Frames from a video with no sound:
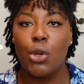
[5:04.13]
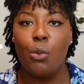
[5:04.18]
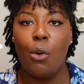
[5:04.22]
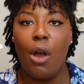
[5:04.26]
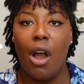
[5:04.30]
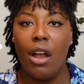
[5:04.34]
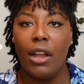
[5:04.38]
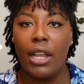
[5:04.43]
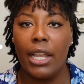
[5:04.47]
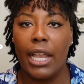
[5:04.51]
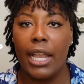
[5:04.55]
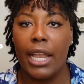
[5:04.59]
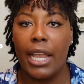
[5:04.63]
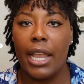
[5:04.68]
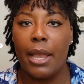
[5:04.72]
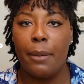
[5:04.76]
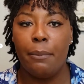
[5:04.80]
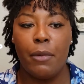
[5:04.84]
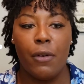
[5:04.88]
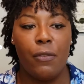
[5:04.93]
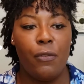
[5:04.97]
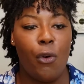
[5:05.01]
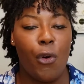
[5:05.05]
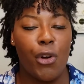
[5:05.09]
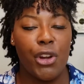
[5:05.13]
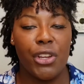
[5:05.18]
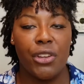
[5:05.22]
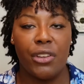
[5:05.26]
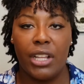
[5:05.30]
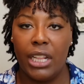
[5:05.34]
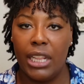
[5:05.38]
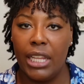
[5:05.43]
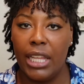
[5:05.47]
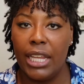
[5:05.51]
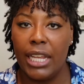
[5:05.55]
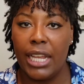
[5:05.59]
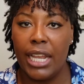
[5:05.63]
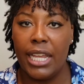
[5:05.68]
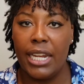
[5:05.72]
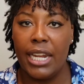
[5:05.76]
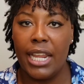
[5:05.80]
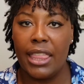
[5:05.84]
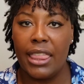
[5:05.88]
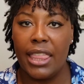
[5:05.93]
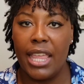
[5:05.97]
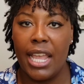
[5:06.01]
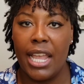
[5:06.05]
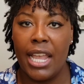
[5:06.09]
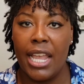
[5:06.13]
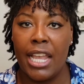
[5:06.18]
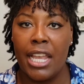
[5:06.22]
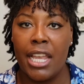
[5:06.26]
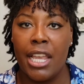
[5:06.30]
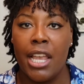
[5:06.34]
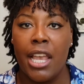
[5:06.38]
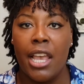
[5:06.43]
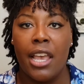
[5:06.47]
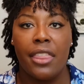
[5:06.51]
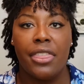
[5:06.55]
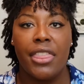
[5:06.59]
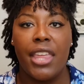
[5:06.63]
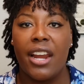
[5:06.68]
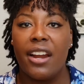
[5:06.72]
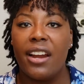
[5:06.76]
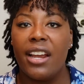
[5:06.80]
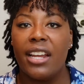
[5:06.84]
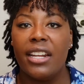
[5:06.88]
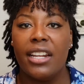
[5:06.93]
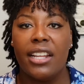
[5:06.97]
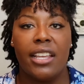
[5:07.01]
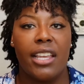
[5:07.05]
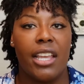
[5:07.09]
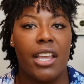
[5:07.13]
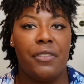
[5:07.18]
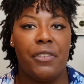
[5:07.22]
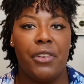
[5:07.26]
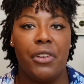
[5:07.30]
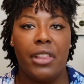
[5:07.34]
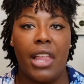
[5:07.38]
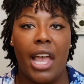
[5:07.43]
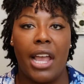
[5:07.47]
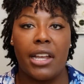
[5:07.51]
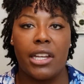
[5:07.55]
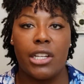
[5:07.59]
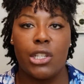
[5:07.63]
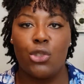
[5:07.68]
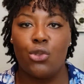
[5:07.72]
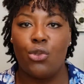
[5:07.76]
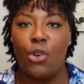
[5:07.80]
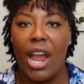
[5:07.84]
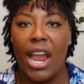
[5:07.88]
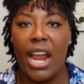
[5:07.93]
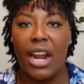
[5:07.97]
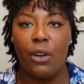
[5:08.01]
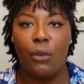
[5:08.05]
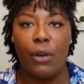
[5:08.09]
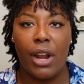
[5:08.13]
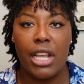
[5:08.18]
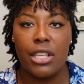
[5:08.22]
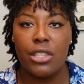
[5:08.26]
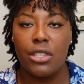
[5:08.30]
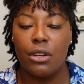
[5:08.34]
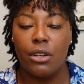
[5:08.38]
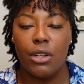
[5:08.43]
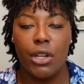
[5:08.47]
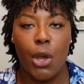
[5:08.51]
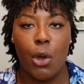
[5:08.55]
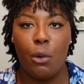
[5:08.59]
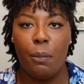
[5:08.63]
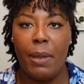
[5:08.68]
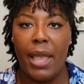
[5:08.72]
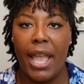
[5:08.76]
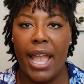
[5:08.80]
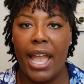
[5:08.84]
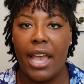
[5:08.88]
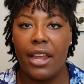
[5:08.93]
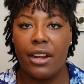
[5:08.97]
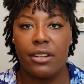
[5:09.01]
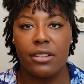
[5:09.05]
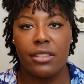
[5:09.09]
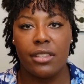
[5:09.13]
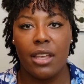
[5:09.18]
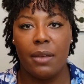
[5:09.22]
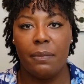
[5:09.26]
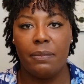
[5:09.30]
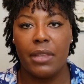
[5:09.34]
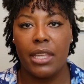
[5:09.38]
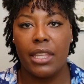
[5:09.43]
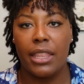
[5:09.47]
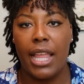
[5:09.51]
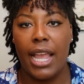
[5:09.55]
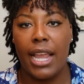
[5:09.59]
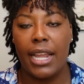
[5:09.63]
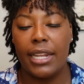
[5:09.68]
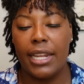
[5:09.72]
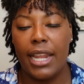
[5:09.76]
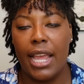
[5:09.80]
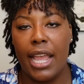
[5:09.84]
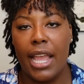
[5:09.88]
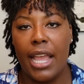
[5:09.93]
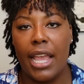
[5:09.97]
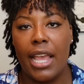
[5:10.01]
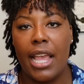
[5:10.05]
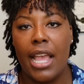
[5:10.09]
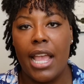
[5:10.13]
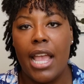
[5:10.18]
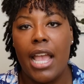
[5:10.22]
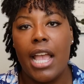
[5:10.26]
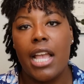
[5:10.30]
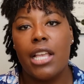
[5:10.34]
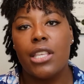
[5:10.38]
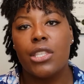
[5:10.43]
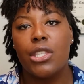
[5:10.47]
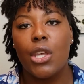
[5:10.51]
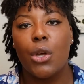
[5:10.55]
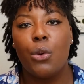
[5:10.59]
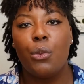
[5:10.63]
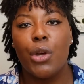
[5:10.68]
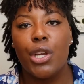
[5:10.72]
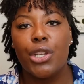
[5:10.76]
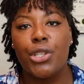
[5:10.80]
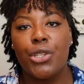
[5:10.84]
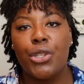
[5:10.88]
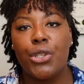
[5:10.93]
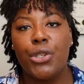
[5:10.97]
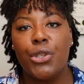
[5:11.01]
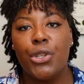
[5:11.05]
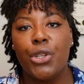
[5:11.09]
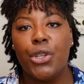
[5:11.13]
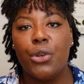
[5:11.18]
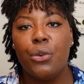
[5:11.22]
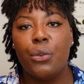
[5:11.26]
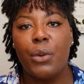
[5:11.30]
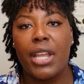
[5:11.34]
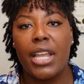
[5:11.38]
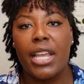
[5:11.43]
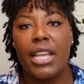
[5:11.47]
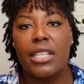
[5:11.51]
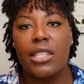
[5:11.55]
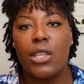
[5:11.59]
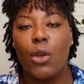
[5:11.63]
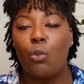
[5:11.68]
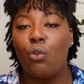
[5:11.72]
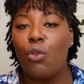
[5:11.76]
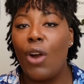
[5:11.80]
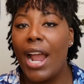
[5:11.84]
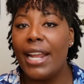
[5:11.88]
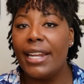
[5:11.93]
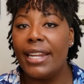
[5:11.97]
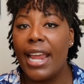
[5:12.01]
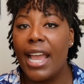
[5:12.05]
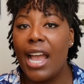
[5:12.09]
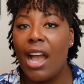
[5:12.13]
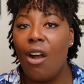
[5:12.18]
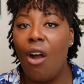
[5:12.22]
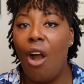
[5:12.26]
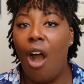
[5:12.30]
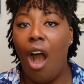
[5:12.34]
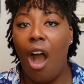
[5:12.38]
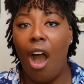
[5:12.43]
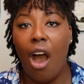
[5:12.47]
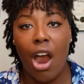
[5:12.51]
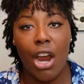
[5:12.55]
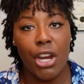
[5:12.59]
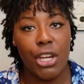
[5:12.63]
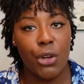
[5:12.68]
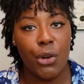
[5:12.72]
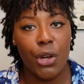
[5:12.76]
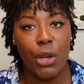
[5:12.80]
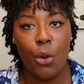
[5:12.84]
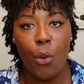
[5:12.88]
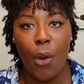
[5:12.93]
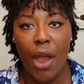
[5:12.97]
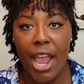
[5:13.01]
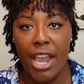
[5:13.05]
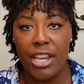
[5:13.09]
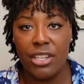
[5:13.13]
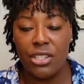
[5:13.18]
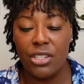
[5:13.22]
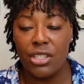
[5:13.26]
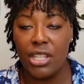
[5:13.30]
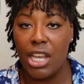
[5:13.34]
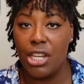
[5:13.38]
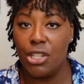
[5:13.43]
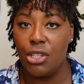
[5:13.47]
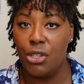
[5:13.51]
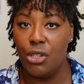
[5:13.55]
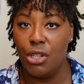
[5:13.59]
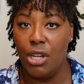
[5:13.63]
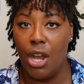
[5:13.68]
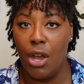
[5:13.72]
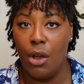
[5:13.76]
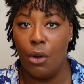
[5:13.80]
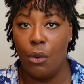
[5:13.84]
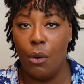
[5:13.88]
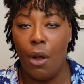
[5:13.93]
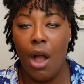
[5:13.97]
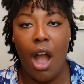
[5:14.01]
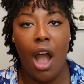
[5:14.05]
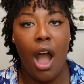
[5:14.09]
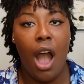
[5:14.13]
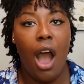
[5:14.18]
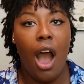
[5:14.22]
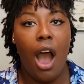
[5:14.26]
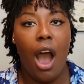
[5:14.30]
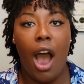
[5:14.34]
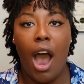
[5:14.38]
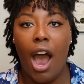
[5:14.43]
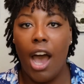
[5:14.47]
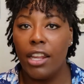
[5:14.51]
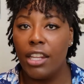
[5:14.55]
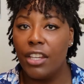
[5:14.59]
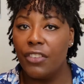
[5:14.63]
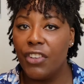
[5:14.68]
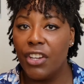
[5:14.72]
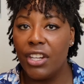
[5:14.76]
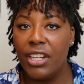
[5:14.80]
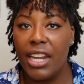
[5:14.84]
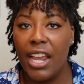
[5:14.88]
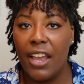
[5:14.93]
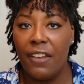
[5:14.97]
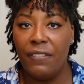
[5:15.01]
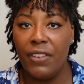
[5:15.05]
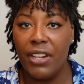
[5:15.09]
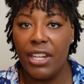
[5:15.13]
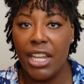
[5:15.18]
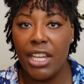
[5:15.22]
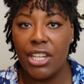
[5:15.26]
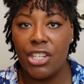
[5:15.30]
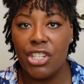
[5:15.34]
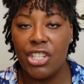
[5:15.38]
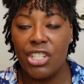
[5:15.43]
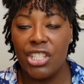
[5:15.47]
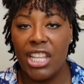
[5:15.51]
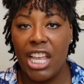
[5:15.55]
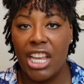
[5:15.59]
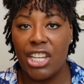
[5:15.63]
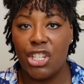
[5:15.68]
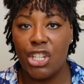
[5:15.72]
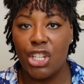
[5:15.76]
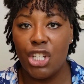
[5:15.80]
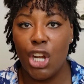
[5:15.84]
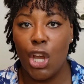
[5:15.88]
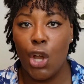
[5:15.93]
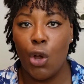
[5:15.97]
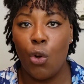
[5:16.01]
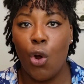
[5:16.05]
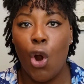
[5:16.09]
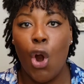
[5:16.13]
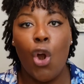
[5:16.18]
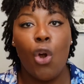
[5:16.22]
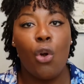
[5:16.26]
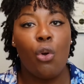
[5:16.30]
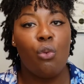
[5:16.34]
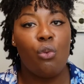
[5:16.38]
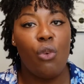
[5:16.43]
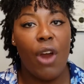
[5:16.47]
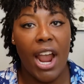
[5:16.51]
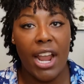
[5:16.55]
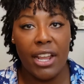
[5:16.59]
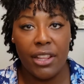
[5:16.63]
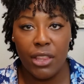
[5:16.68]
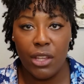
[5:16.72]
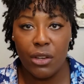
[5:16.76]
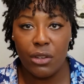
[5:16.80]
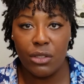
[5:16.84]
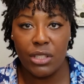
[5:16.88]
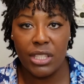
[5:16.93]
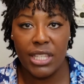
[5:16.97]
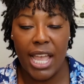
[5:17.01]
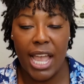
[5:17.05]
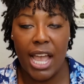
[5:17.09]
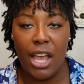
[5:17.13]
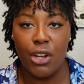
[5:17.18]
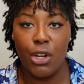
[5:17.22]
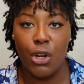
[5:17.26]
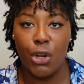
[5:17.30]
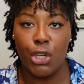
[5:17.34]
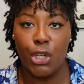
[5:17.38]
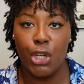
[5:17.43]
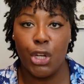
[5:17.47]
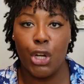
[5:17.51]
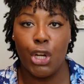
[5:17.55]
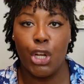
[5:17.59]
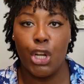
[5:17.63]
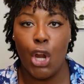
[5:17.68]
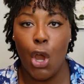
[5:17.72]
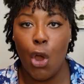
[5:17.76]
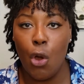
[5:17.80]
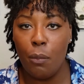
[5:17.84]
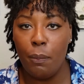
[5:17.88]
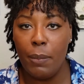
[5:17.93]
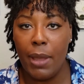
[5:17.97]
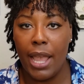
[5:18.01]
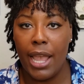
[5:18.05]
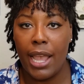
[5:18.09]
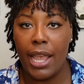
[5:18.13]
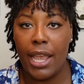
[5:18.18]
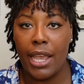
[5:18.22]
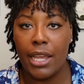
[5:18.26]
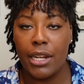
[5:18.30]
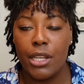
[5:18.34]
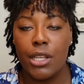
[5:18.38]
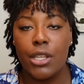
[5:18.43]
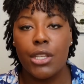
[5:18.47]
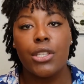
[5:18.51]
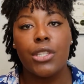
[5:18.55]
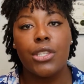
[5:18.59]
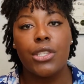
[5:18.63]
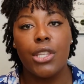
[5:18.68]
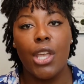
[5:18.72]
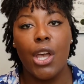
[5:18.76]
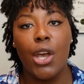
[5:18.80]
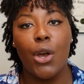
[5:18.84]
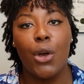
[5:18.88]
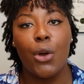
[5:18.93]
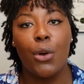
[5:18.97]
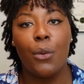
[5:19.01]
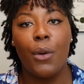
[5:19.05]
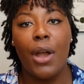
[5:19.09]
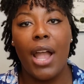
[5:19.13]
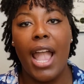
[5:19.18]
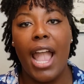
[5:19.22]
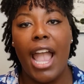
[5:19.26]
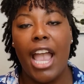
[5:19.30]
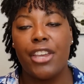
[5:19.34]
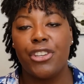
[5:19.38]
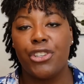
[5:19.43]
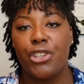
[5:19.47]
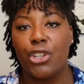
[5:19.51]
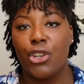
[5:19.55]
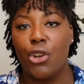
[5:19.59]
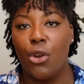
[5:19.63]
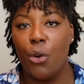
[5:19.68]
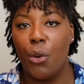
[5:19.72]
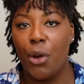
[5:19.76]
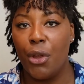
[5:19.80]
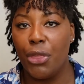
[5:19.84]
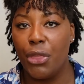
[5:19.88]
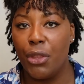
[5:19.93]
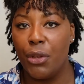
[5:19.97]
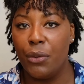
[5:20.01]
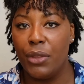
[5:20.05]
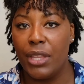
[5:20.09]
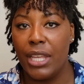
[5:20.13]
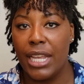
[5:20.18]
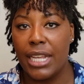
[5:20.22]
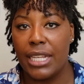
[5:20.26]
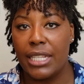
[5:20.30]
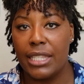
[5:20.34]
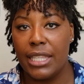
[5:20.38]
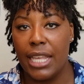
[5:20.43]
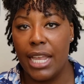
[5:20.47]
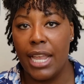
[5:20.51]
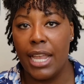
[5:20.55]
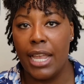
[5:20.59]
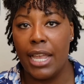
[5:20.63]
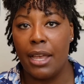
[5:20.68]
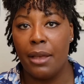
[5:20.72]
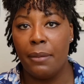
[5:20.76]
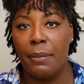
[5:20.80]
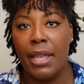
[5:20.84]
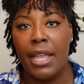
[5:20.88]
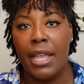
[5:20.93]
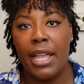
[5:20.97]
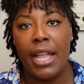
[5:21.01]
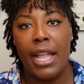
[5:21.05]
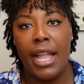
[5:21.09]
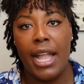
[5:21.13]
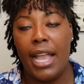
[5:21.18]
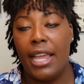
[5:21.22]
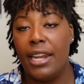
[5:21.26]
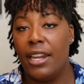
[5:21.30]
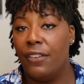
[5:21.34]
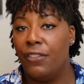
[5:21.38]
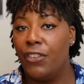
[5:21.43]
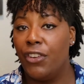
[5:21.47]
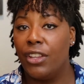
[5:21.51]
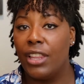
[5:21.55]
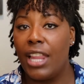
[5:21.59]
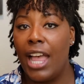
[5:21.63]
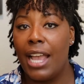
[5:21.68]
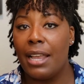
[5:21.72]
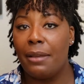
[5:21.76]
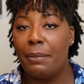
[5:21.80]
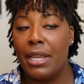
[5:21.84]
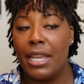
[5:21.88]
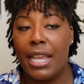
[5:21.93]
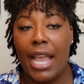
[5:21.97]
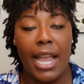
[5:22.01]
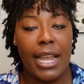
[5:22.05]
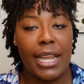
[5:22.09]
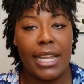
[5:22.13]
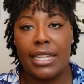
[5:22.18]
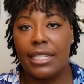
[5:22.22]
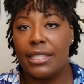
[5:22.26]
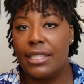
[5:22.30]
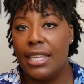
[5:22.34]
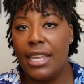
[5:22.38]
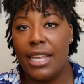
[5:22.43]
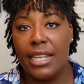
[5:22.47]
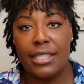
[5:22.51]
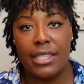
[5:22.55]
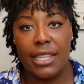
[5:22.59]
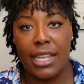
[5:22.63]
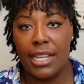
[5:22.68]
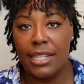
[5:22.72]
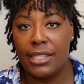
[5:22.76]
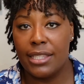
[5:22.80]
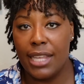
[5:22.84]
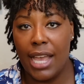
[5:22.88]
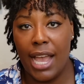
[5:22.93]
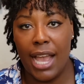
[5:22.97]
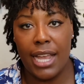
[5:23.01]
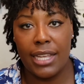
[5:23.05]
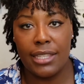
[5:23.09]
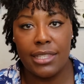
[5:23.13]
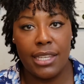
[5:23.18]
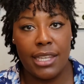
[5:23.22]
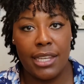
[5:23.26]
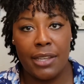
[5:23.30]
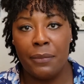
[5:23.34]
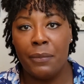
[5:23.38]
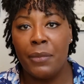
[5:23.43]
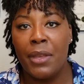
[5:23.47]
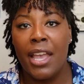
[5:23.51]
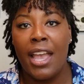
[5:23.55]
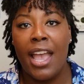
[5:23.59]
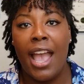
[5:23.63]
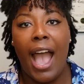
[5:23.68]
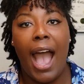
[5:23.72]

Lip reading: walk in, before you click anything, they're going to give you like a dry erase or notepad or something like that. And so what you do is write down all your equations that you know, all of your definitions that you know, write those down on your notepad. So as you're going through the exam, and if you're like me, I get test anxiety.